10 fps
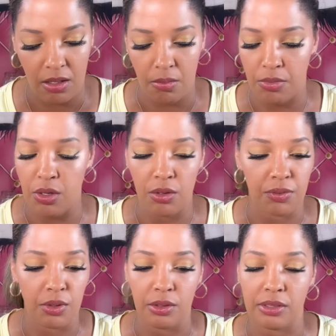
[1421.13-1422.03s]

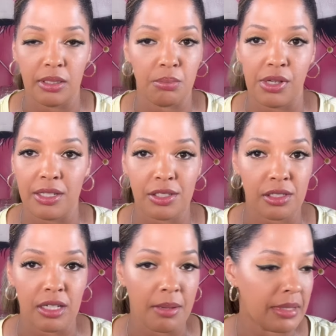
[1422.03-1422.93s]
beautiful. The
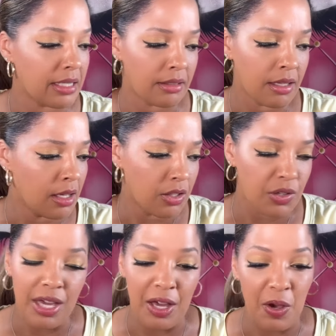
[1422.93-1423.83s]
bronzer, I mean, you
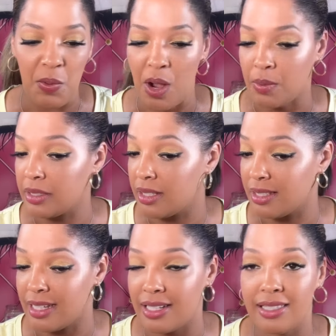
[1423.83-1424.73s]
can't go wrong with this.
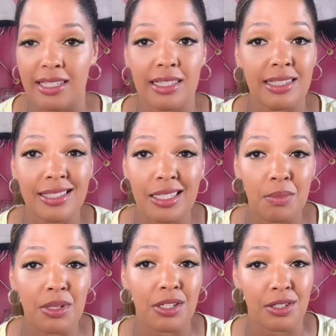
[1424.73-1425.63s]
Like I said, this could
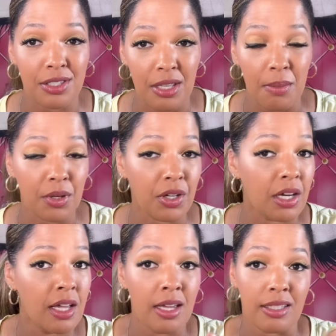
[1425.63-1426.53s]
be your summer,
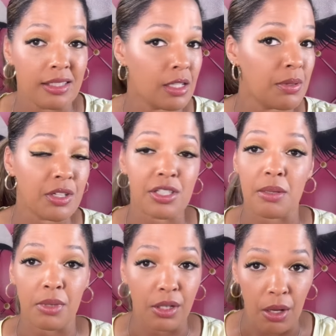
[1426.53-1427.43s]
this could be your
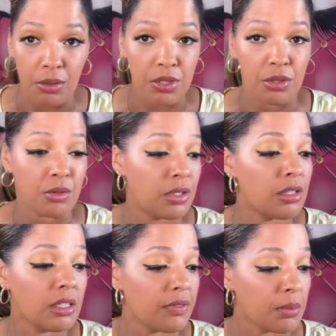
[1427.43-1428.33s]
summer go-to. You don't
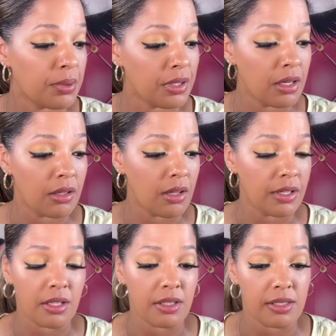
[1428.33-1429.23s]
have to put on all that
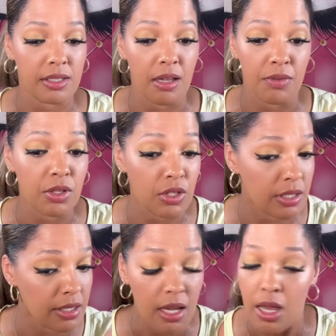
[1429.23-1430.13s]
other stuff. You
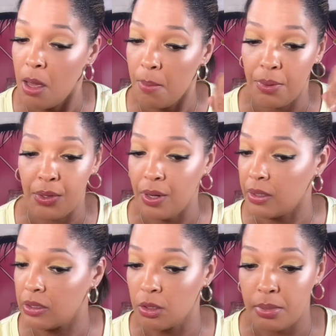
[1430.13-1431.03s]
just put on a
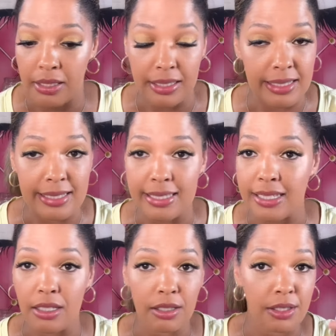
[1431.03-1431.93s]
little bit of
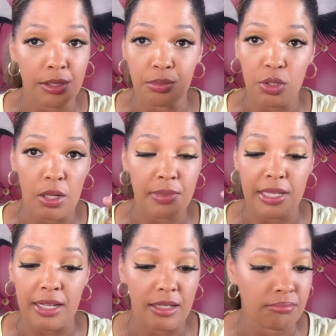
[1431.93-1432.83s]
concealer, you know what I'm
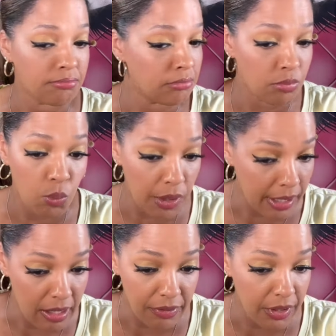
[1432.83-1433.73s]
saying?
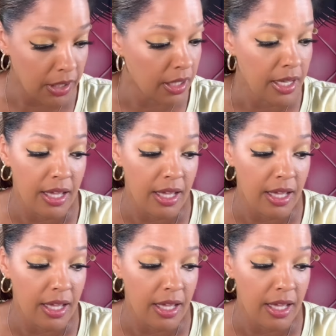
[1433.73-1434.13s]
Whatever,